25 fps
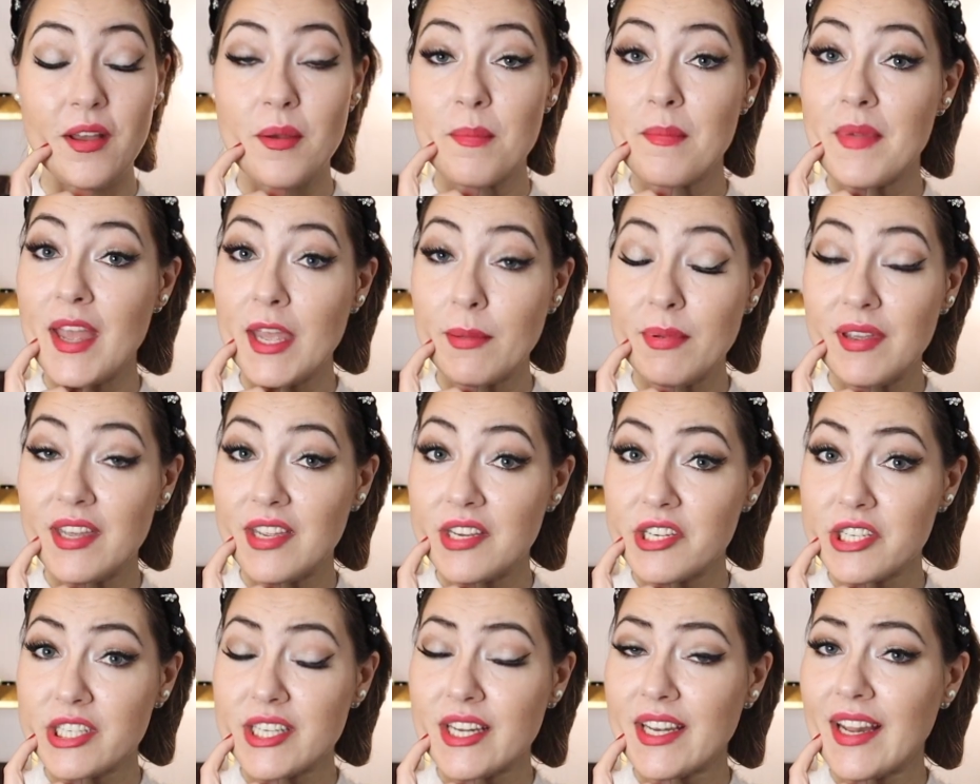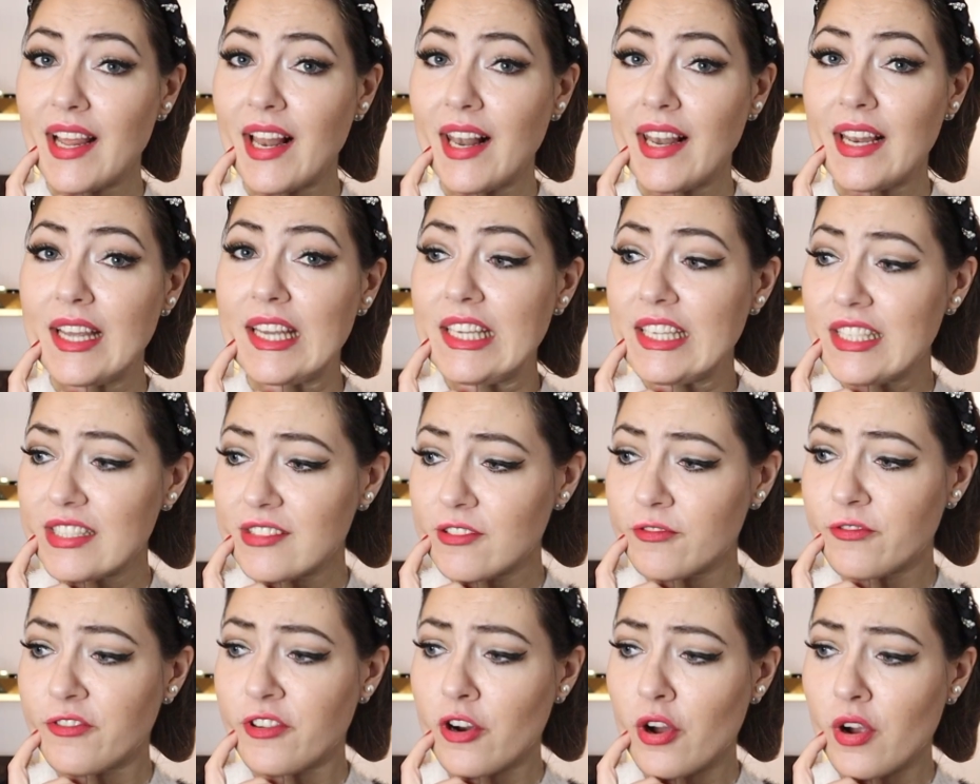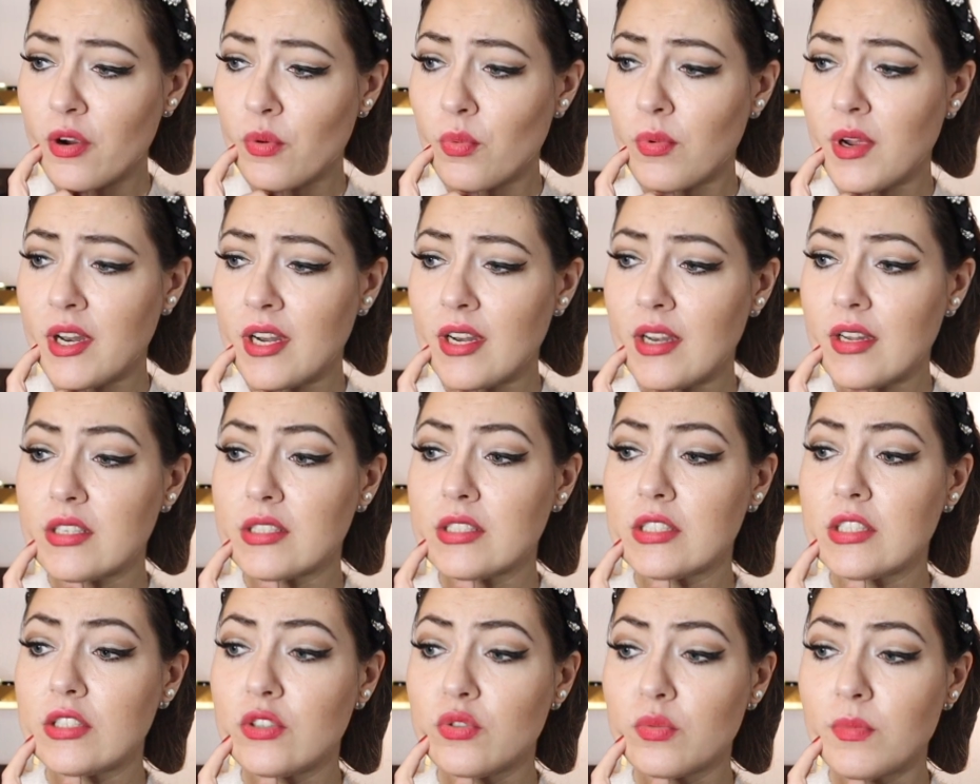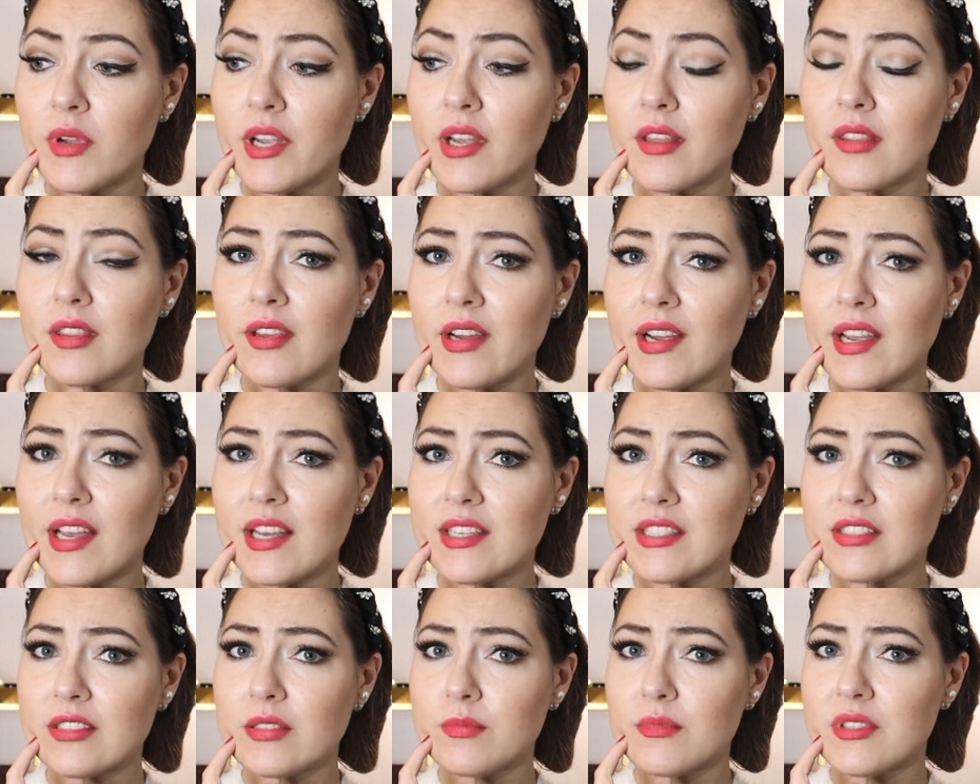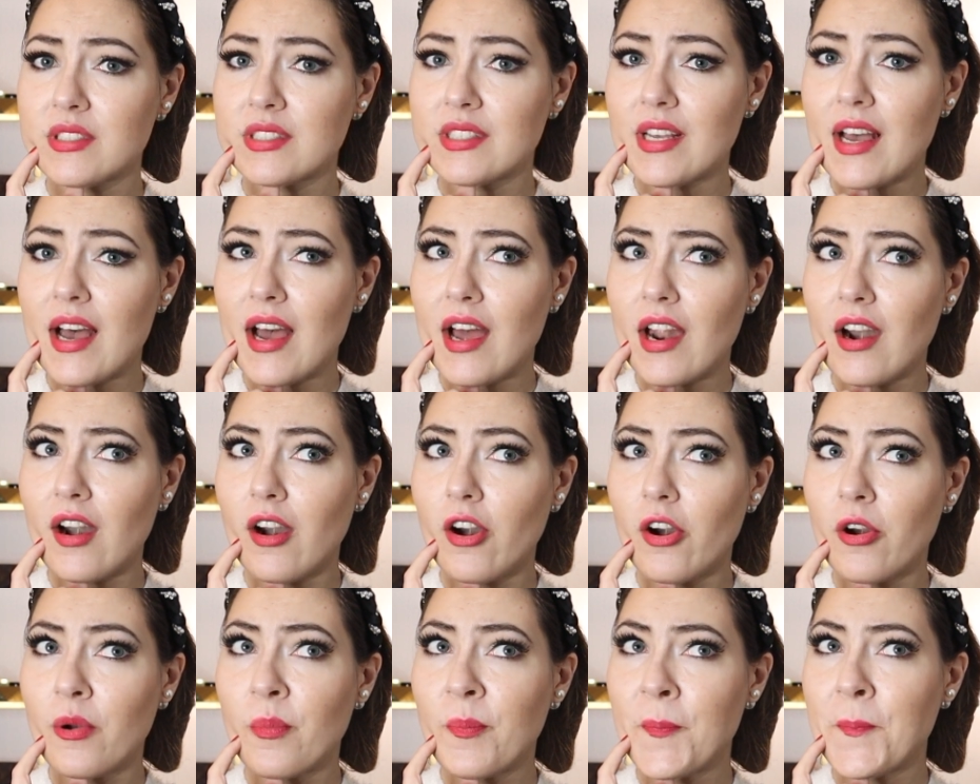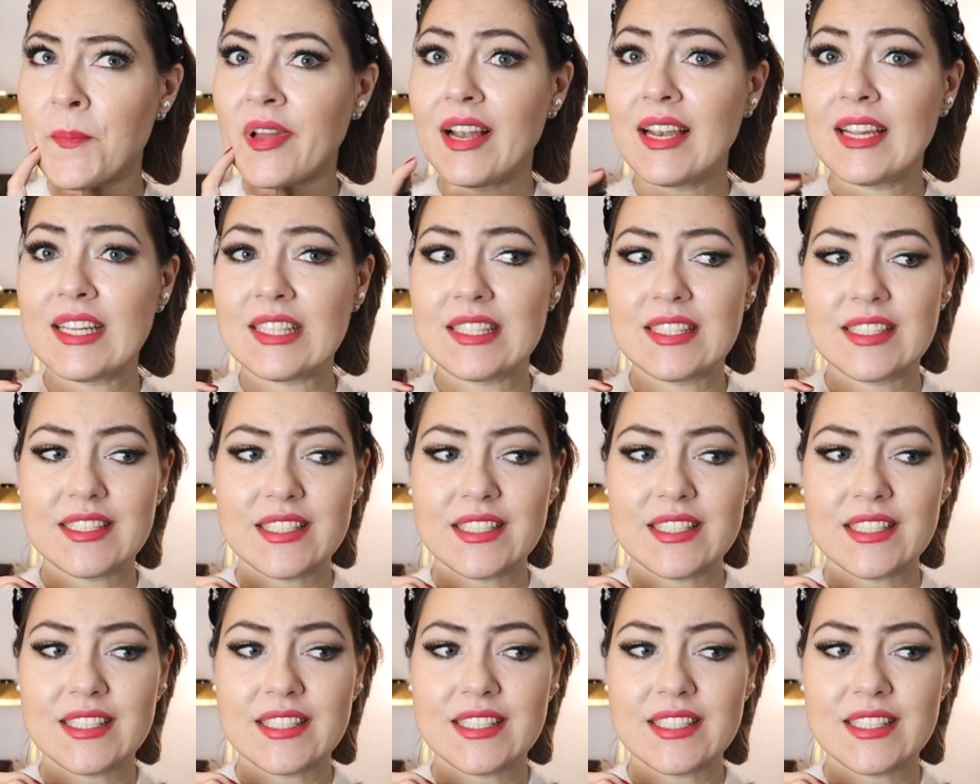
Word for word: maybe Chanel isn't wrong when assuming their customers are, let's